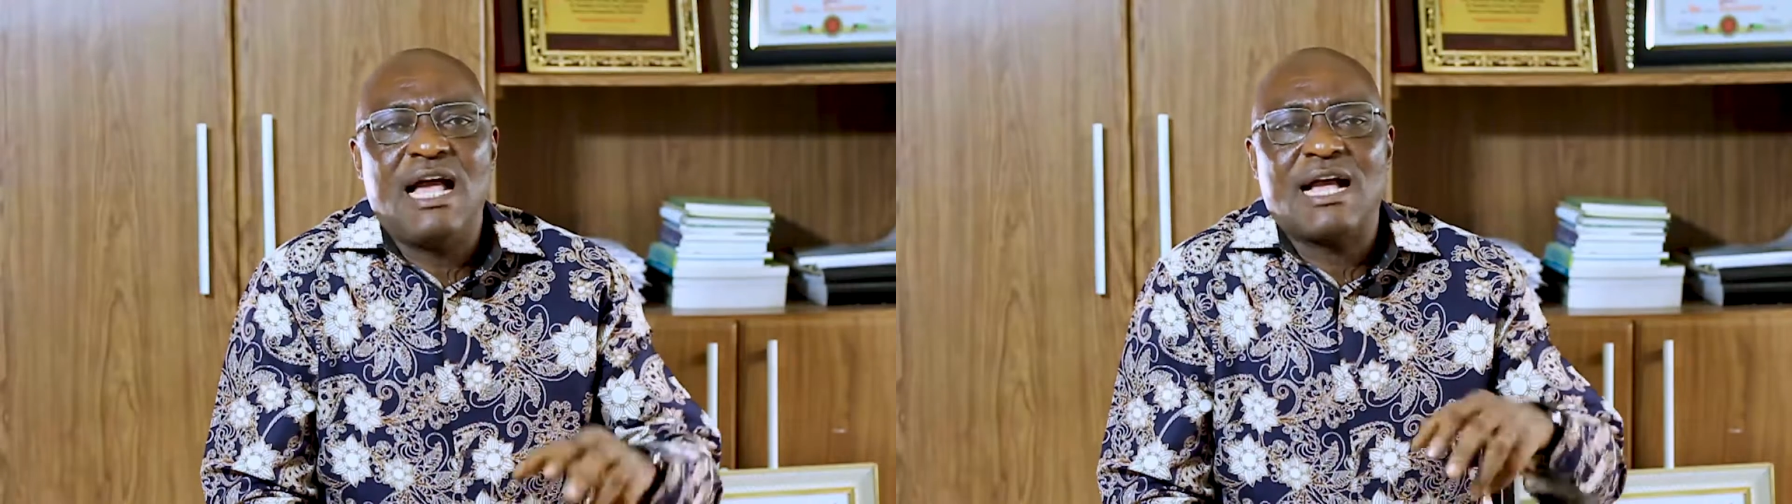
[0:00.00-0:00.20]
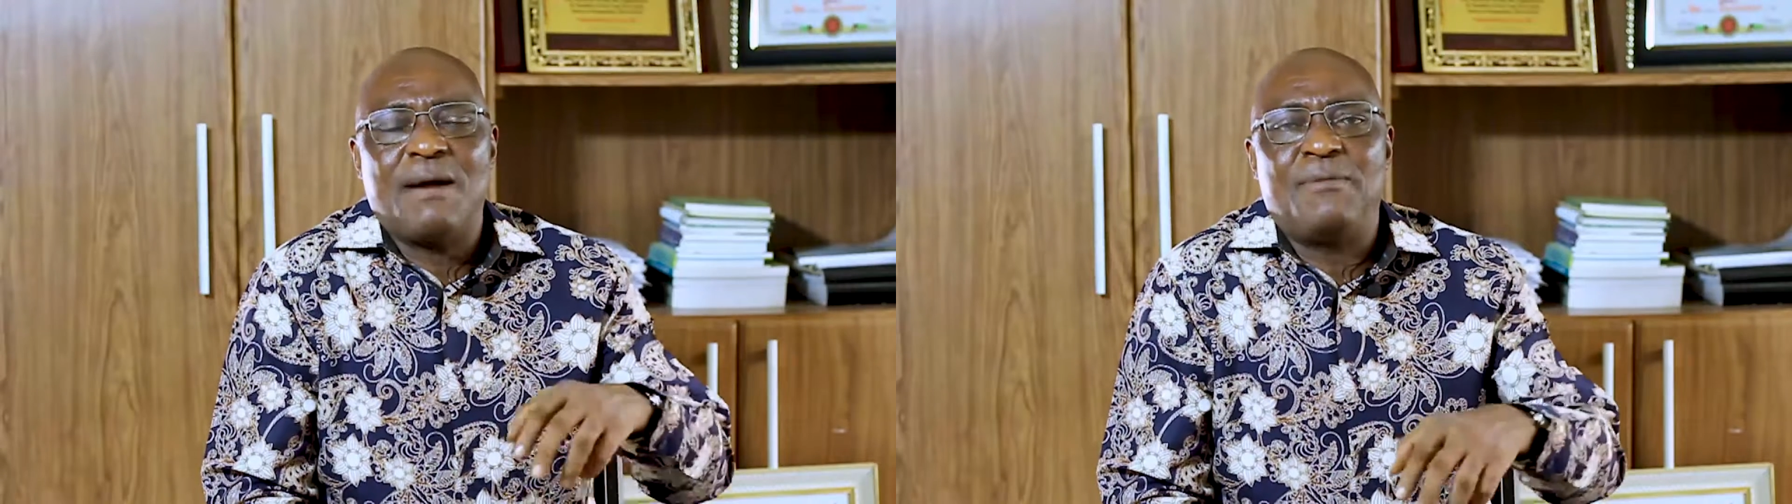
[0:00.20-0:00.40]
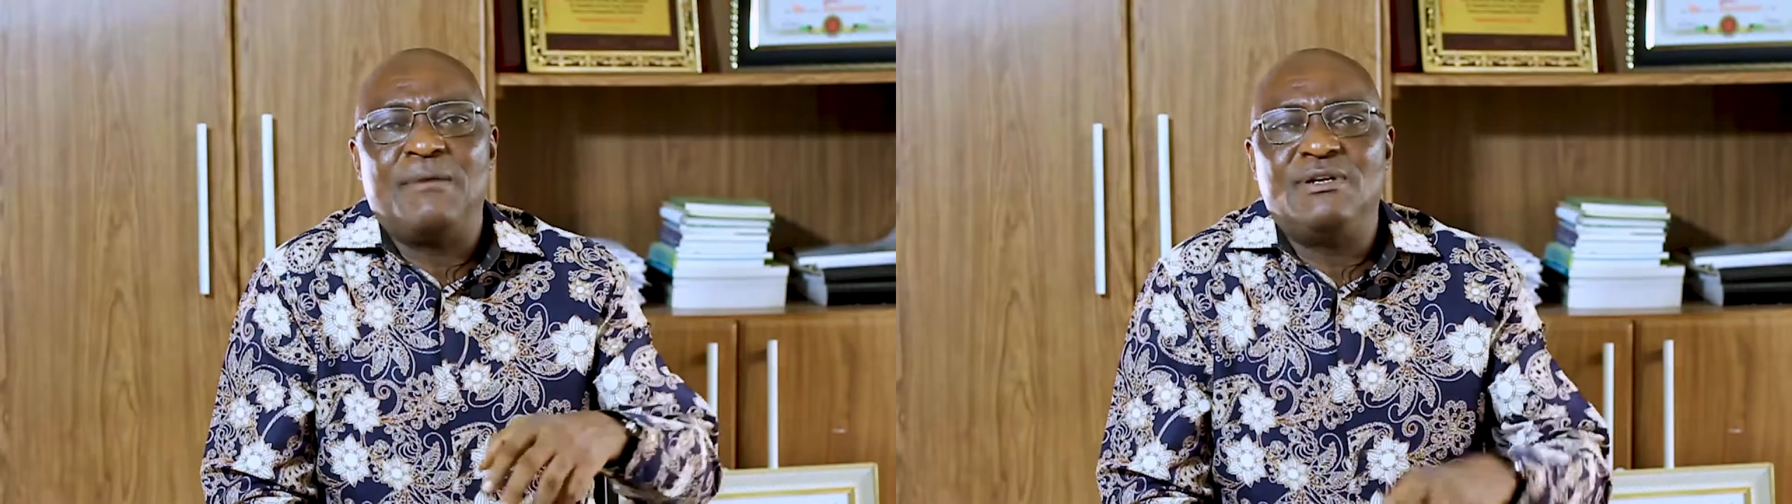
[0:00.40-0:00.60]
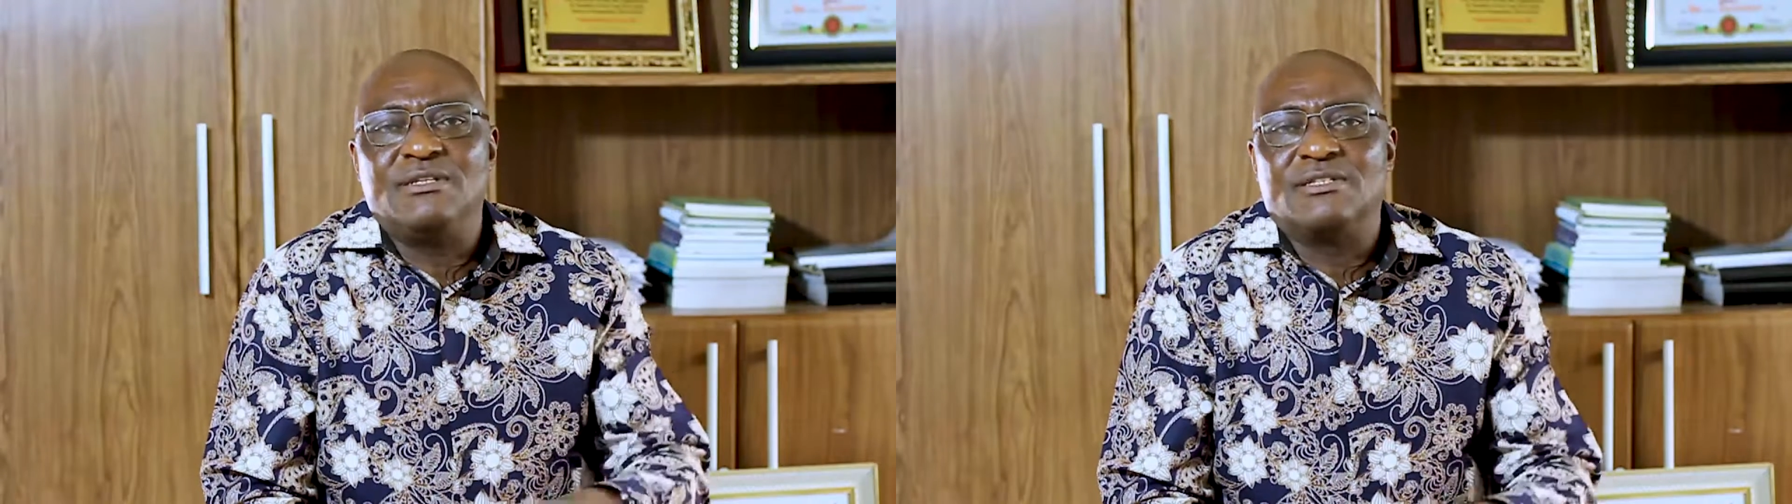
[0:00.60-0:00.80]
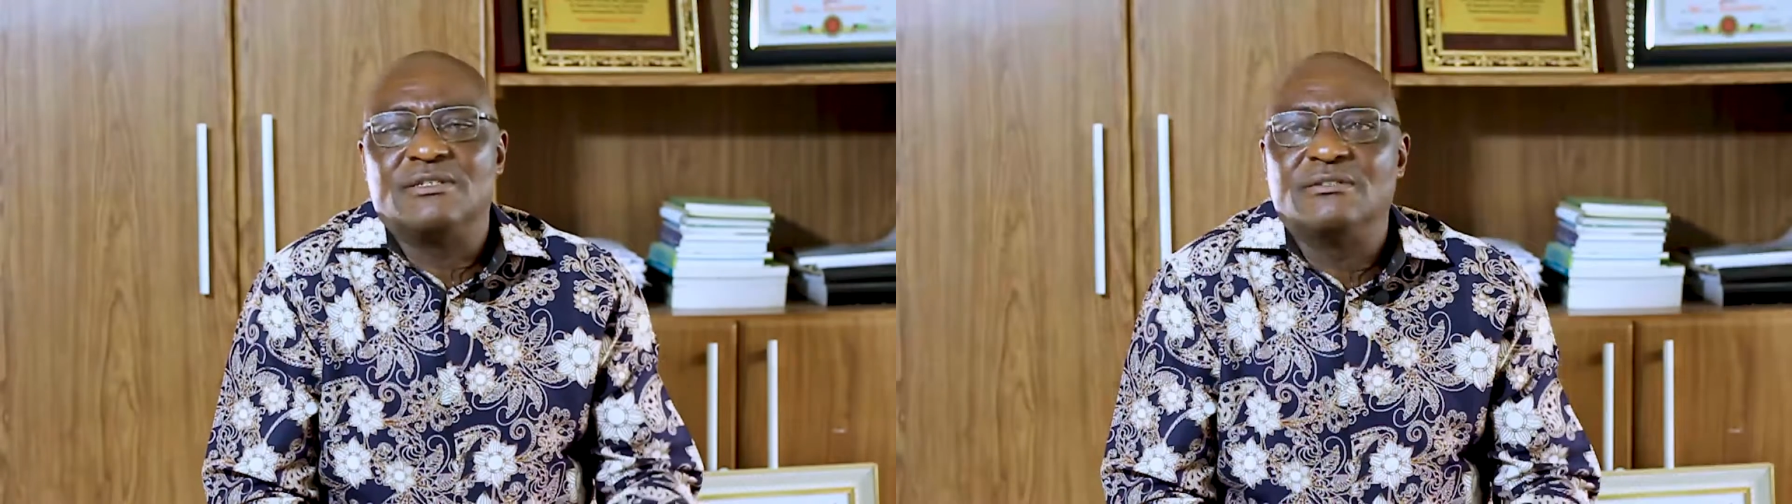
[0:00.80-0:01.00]
that
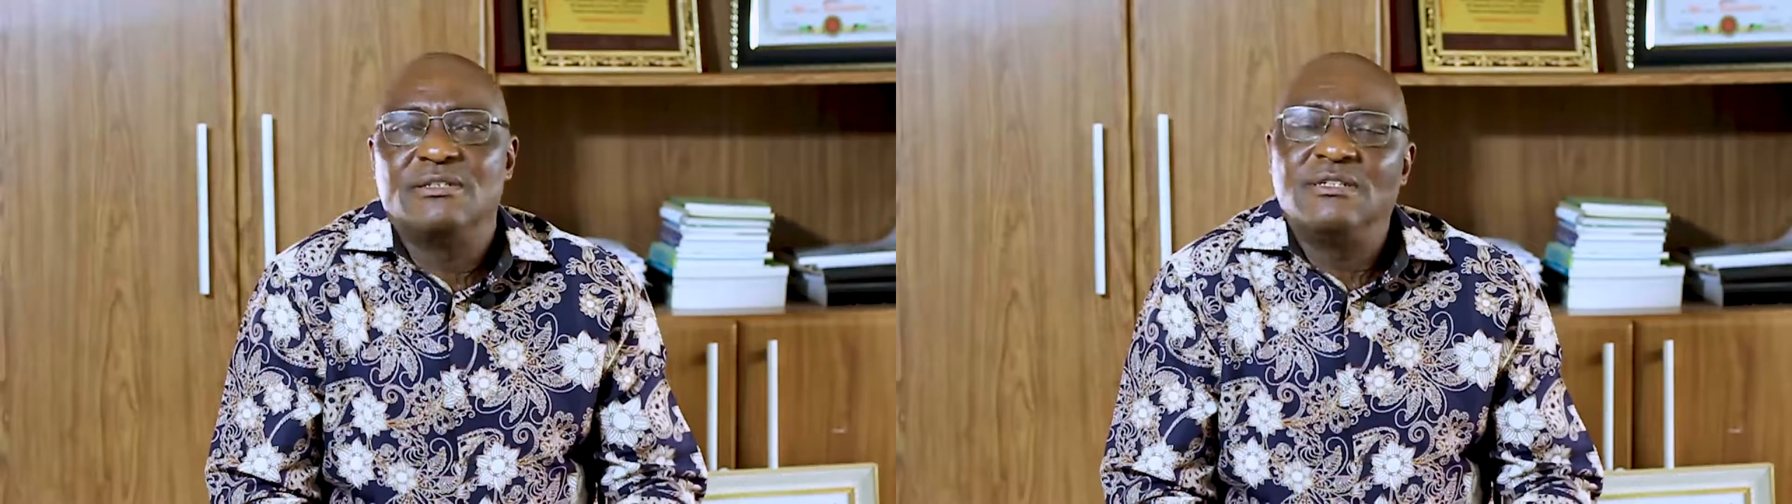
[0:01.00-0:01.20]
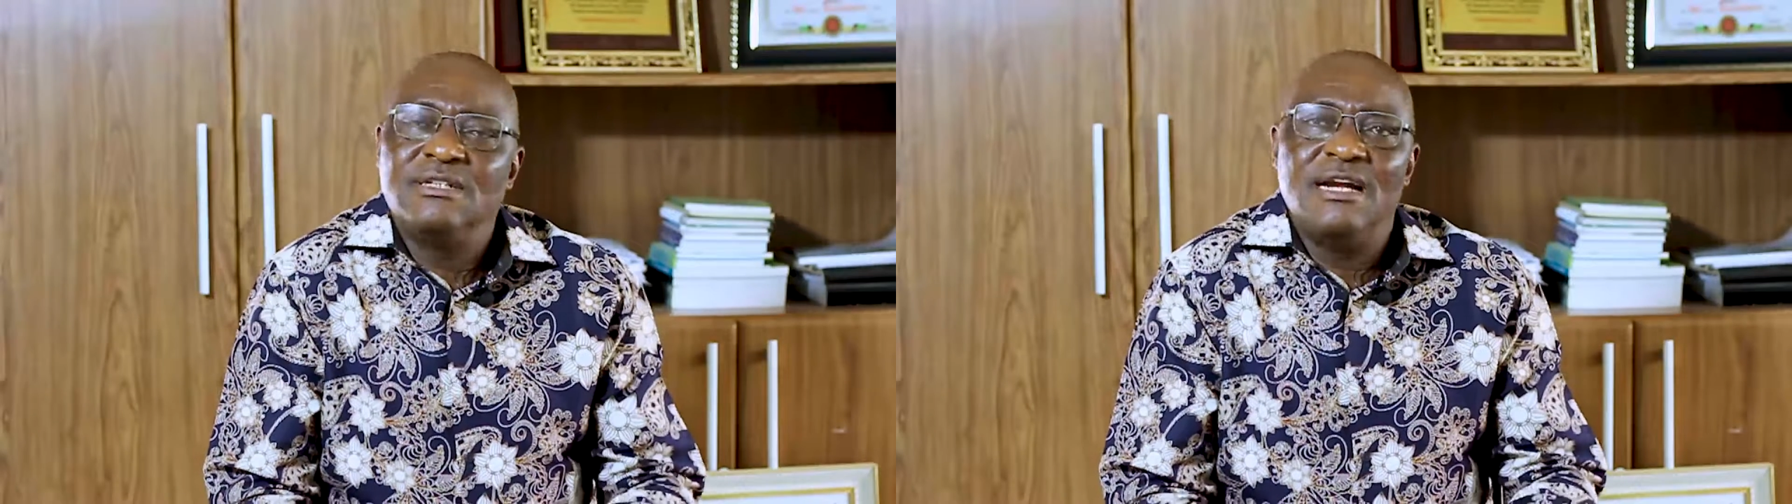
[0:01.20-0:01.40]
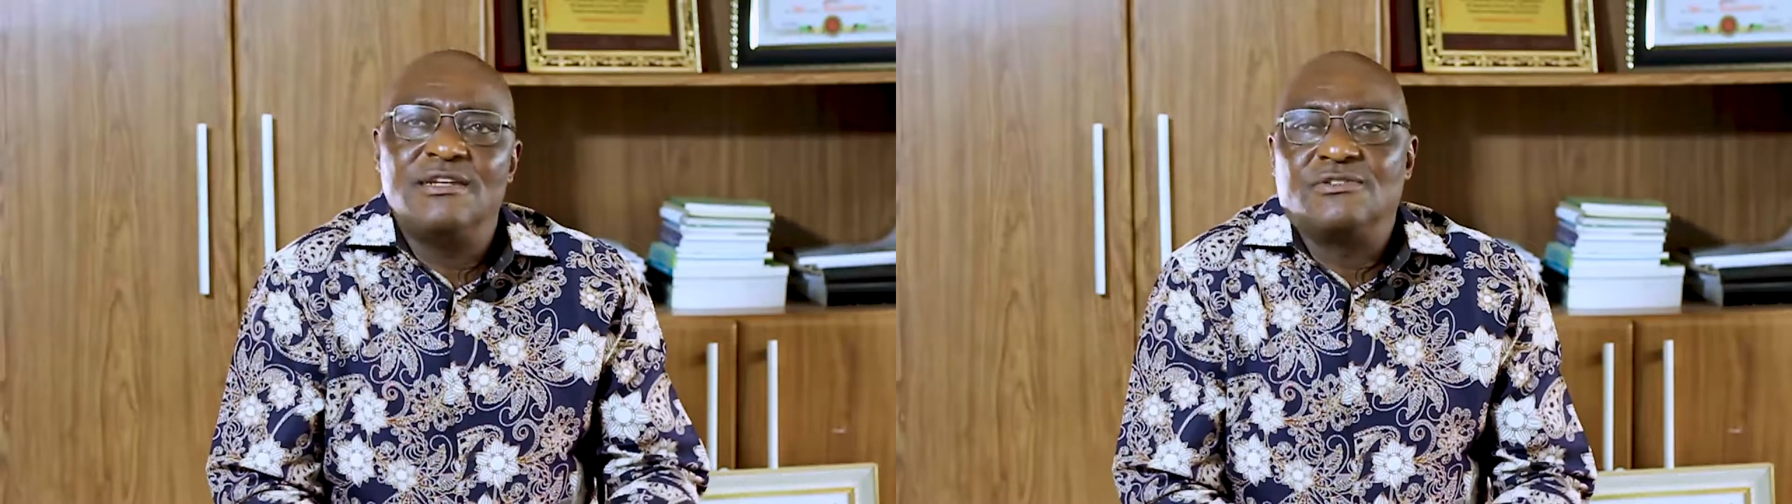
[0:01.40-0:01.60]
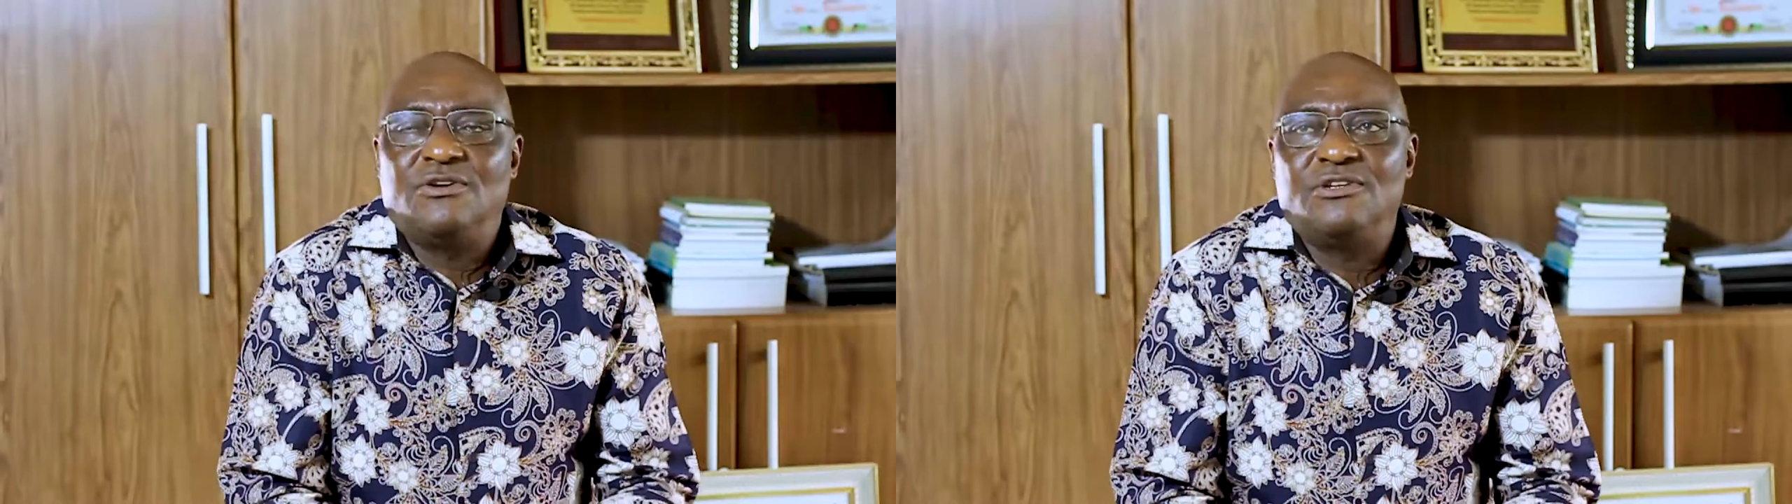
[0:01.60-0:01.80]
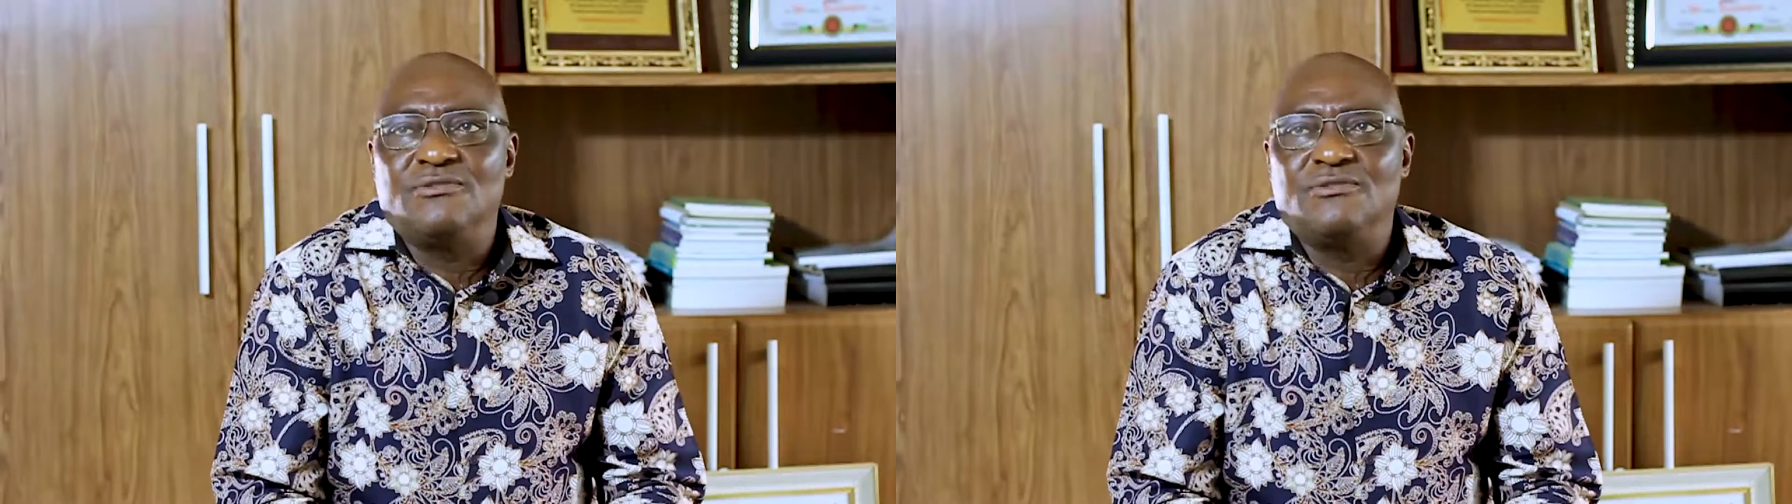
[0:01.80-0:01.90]
capability, then he is not the